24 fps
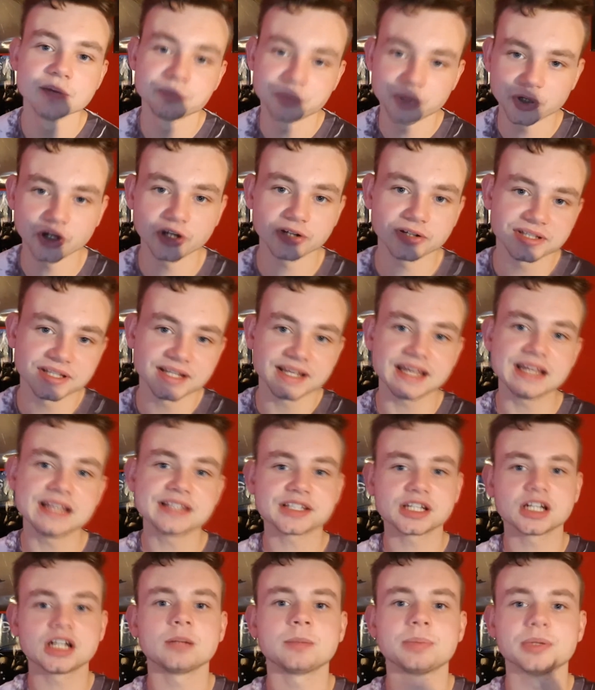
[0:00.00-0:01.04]
But
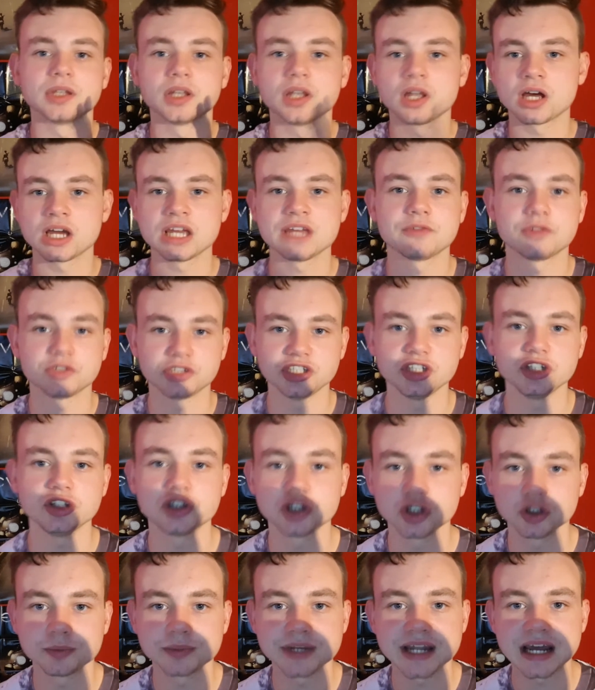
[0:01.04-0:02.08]
it's up live on
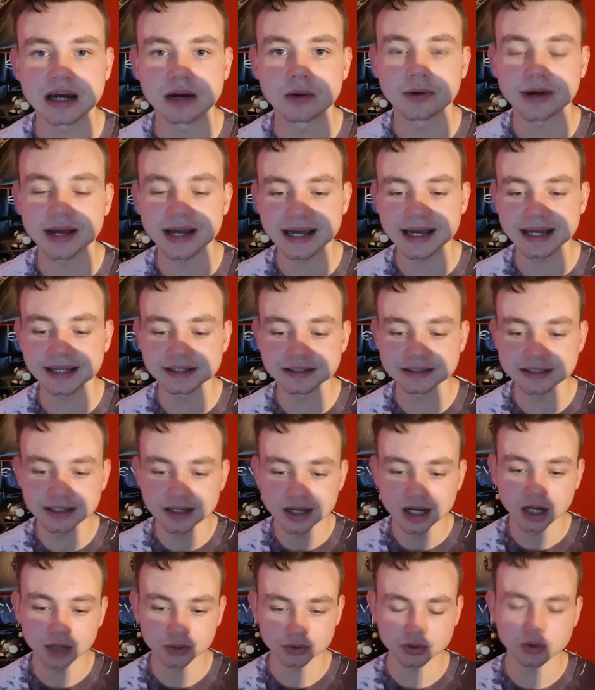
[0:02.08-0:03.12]
YouTube now, and
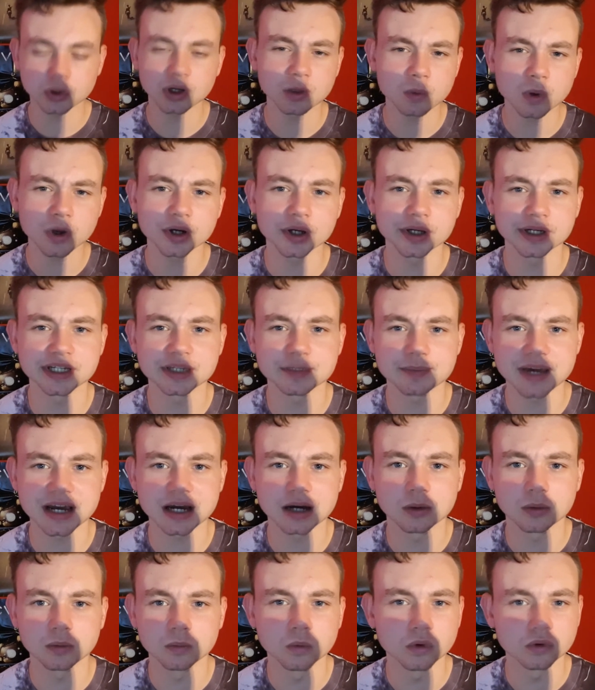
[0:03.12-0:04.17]
I was quite worried
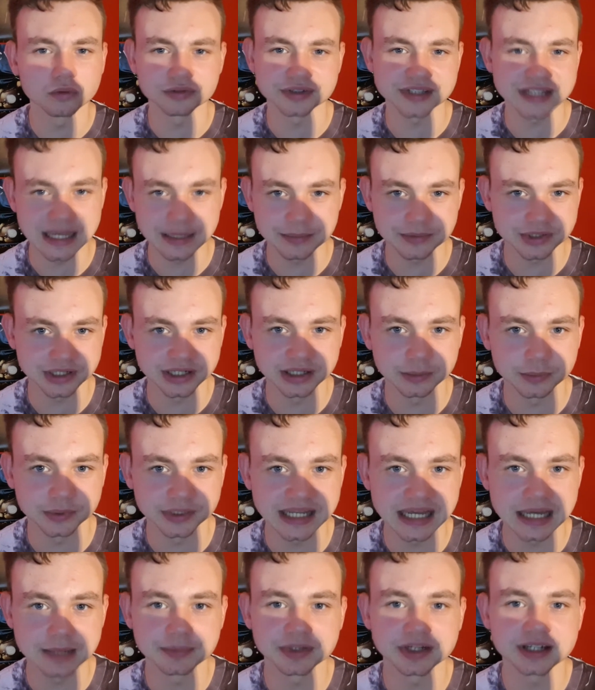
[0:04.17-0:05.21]
about what reception it would
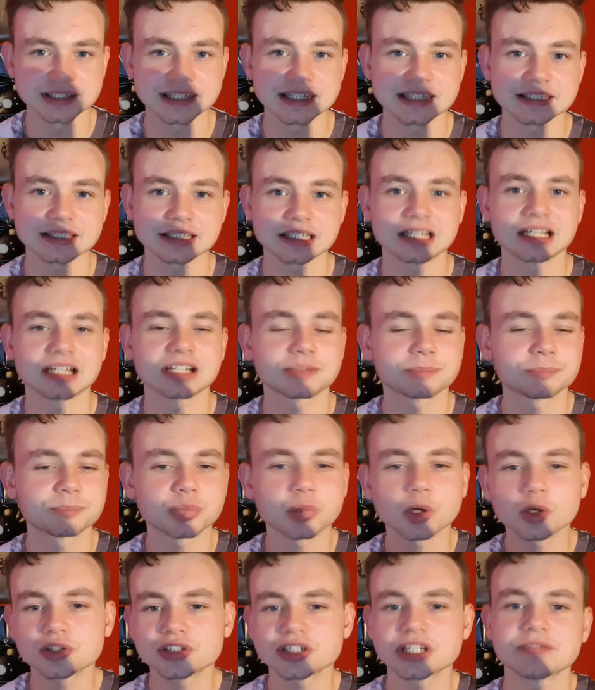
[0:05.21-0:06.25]
get because it's a
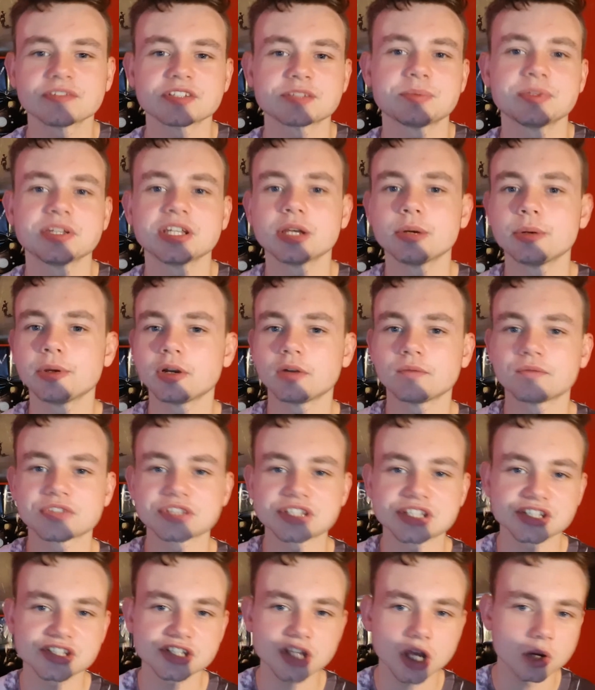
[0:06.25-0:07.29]
project that's been going on for
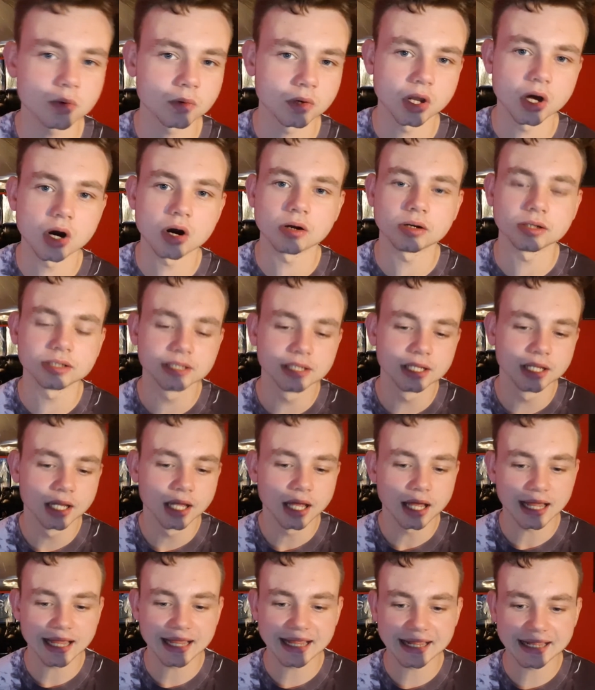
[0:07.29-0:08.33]
so long,
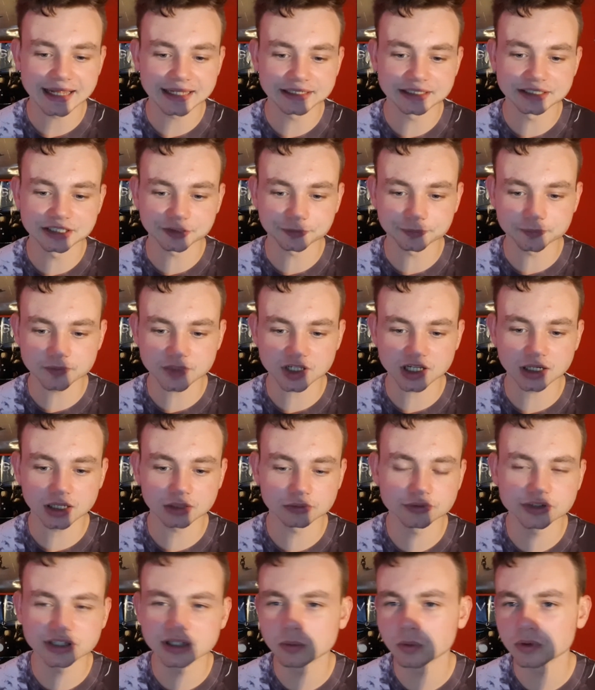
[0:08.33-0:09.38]
and I
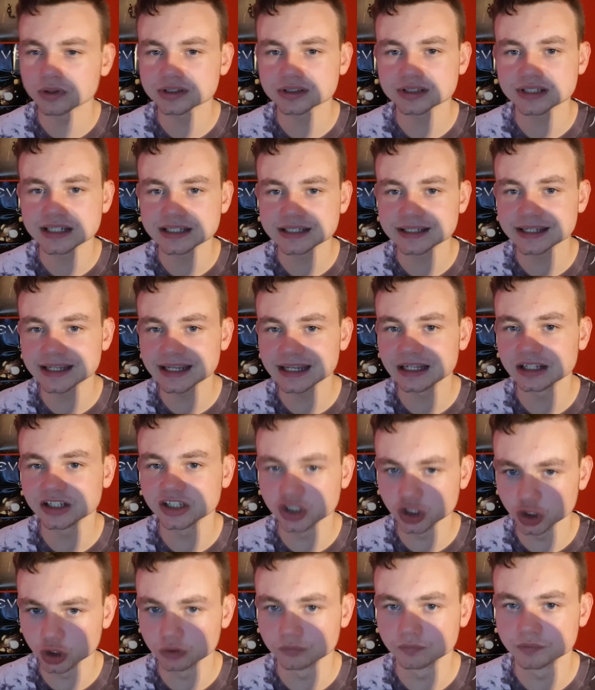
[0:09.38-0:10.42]
really wanted it to get a
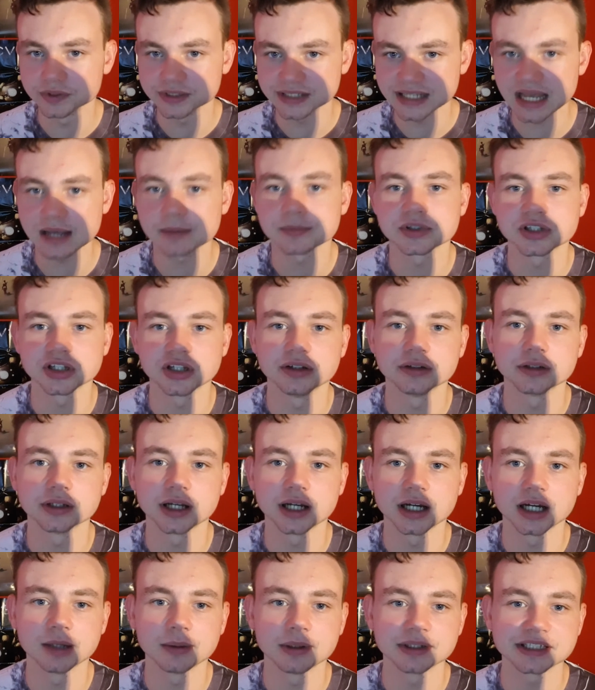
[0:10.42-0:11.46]
good reception.
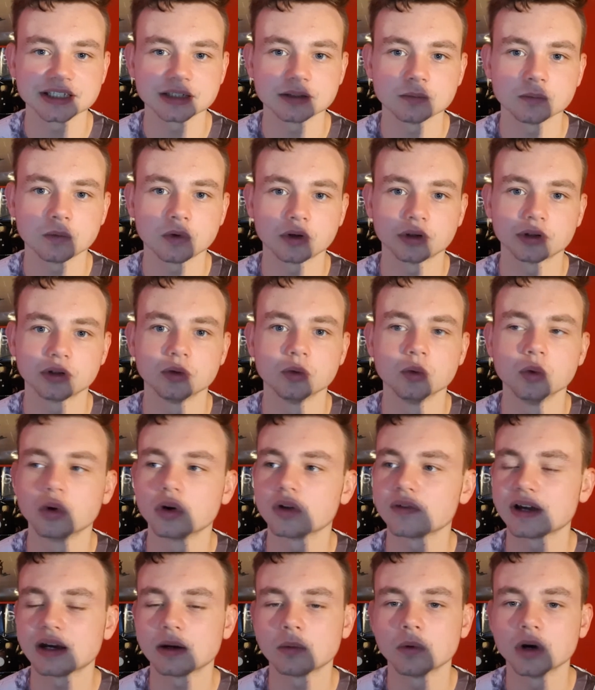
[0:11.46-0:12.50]
Uh, I didn't want all
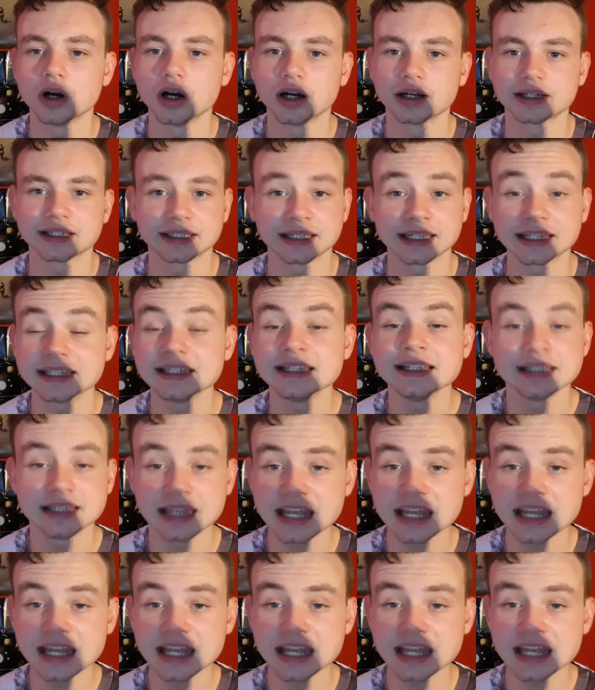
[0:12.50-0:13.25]
of that work in it.